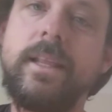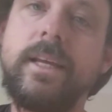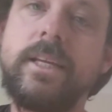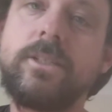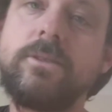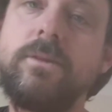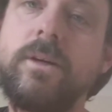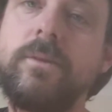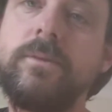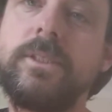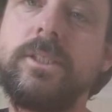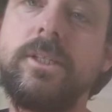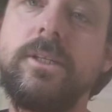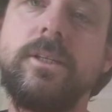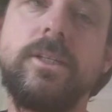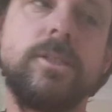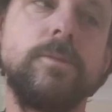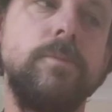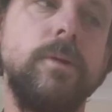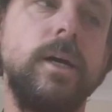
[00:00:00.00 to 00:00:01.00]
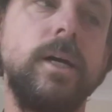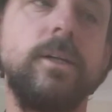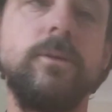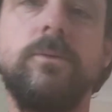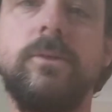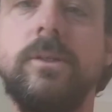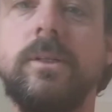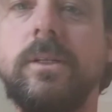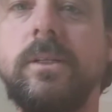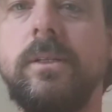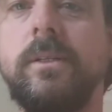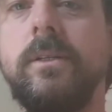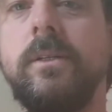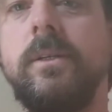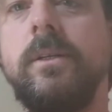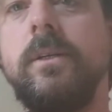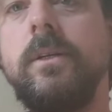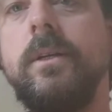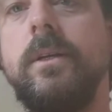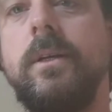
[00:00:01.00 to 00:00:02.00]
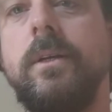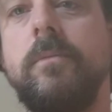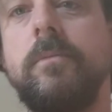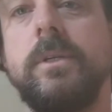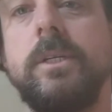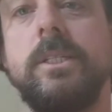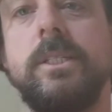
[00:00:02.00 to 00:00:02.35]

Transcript: That's why we do the spider walk.